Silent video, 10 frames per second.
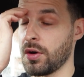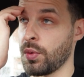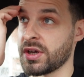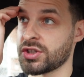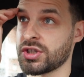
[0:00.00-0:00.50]

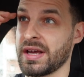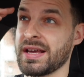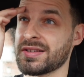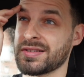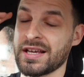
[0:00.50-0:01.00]
which
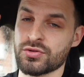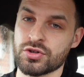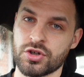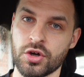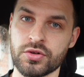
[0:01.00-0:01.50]
is a
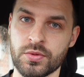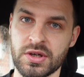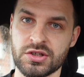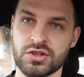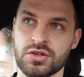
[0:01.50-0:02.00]
dangerous good,
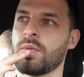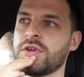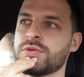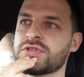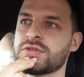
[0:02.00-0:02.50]
which
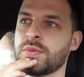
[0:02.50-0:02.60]
when you,